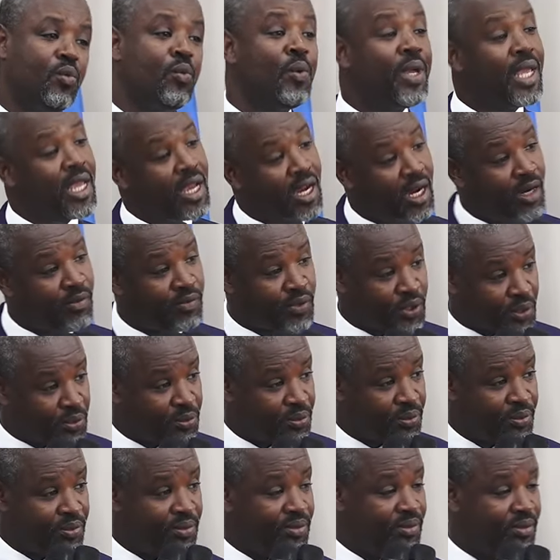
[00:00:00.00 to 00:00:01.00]
We have to.
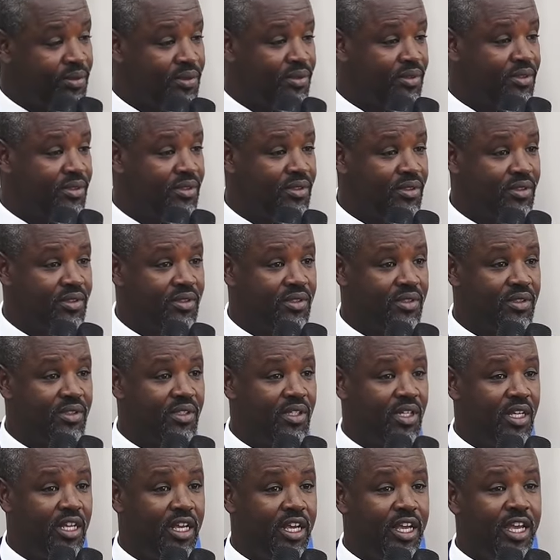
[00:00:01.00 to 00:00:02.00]

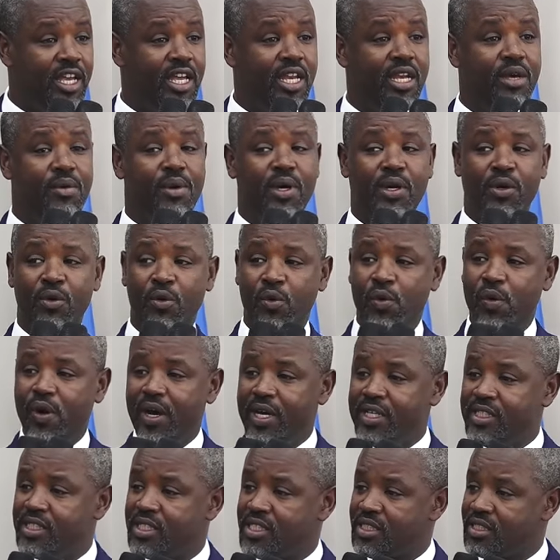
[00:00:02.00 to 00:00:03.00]
Anyone who
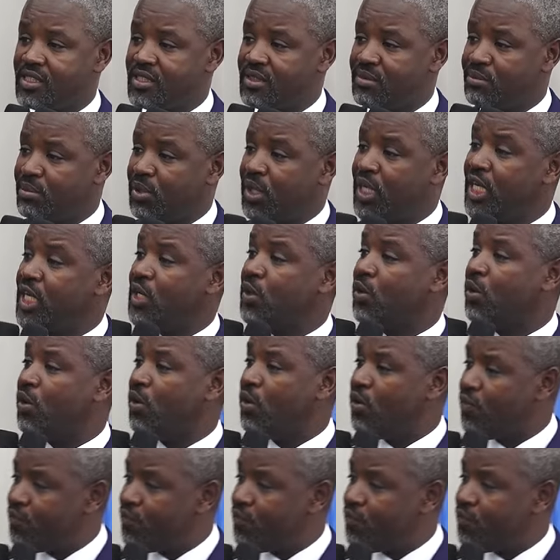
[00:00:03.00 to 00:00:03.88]
wants political